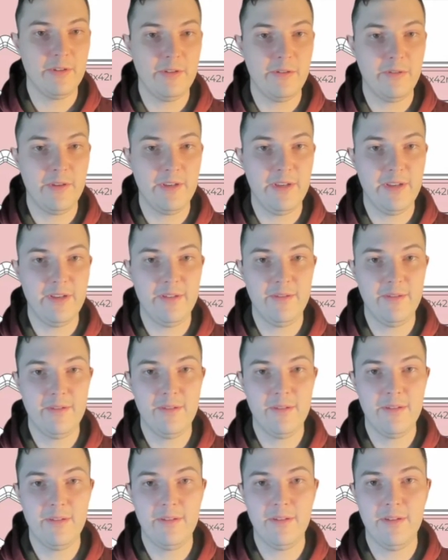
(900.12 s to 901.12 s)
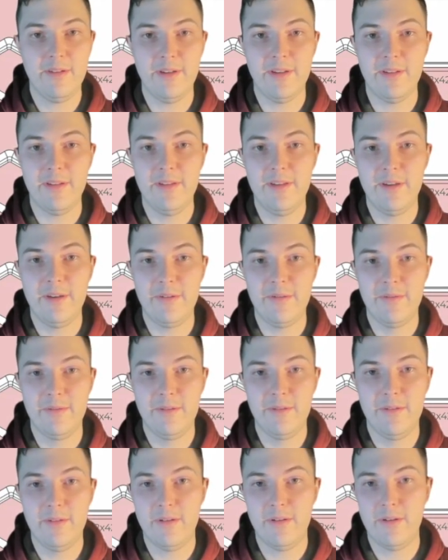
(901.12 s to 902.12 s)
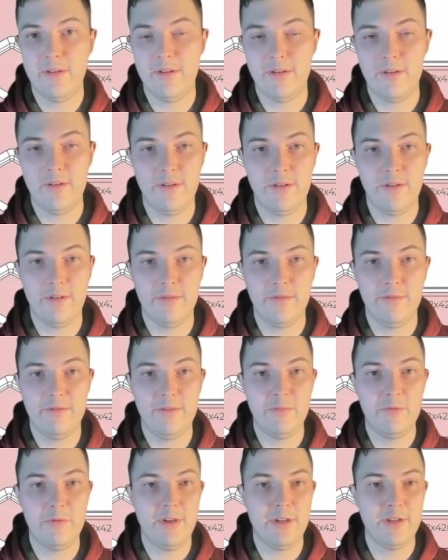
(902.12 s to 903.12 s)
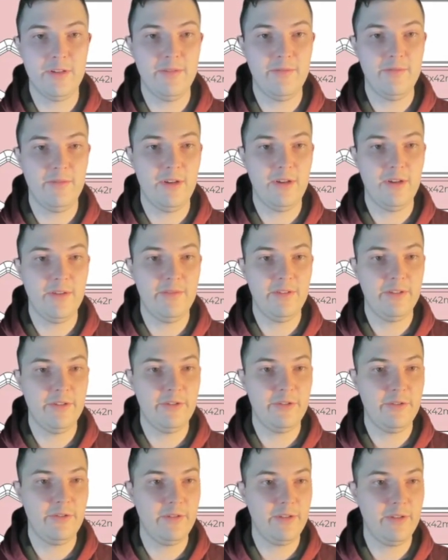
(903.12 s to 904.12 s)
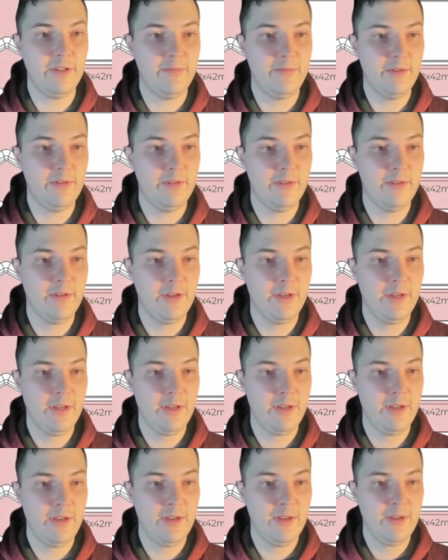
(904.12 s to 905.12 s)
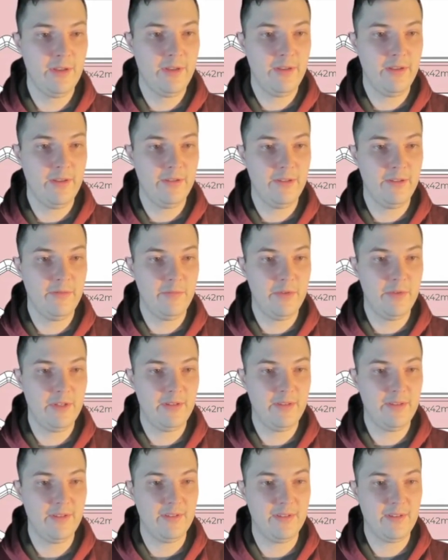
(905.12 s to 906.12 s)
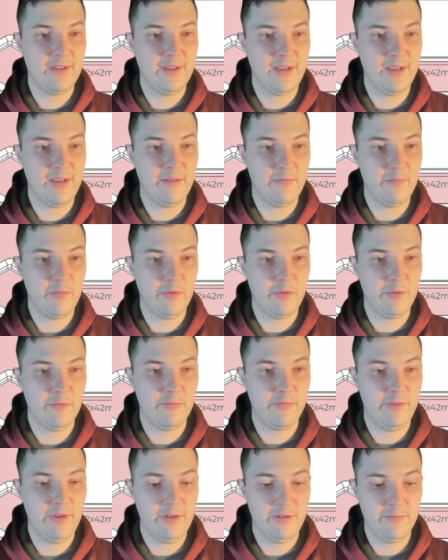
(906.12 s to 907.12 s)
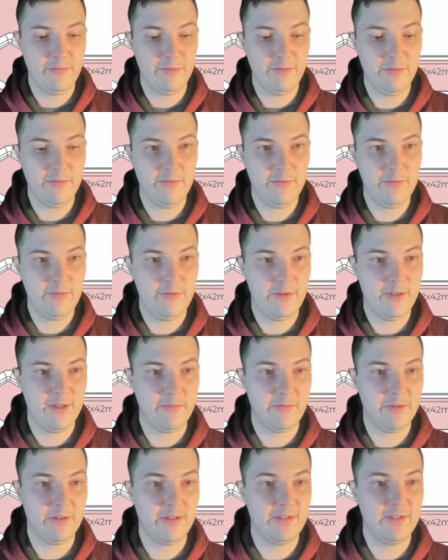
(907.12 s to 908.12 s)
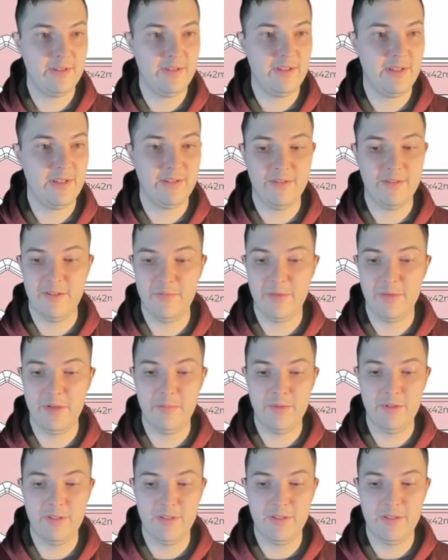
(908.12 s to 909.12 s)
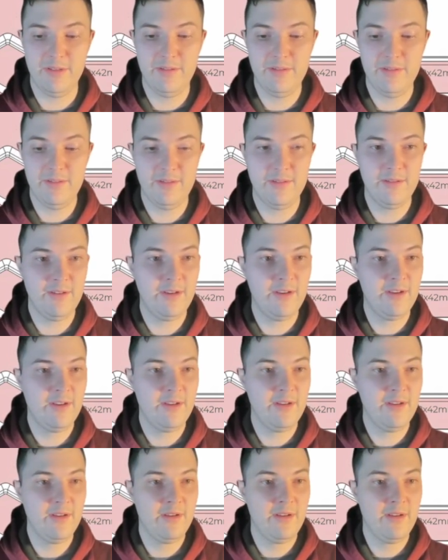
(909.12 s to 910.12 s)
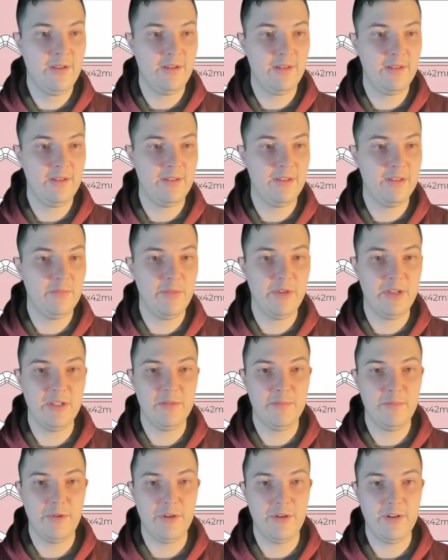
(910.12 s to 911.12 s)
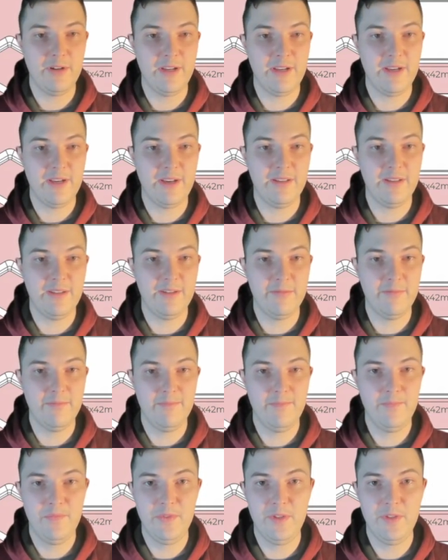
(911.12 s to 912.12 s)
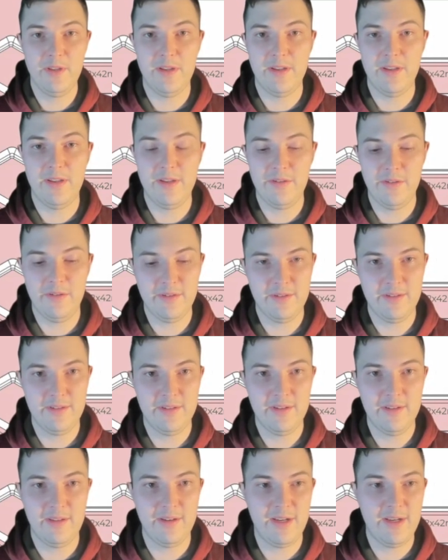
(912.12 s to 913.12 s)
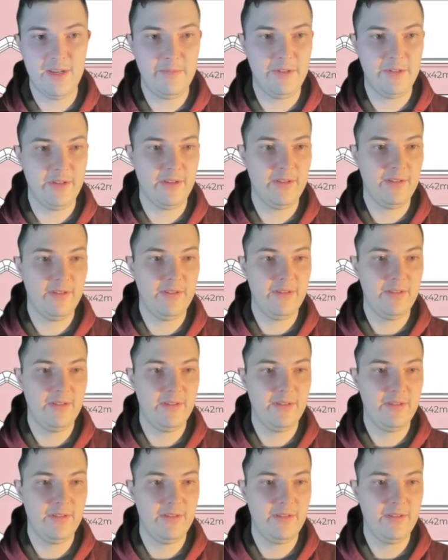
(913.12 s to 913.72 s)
OK. And now our subtractive loft has showed up. To make this CAD more readable, I'm going to select all my planes, hit the space bar to hide them, and now you just see the object.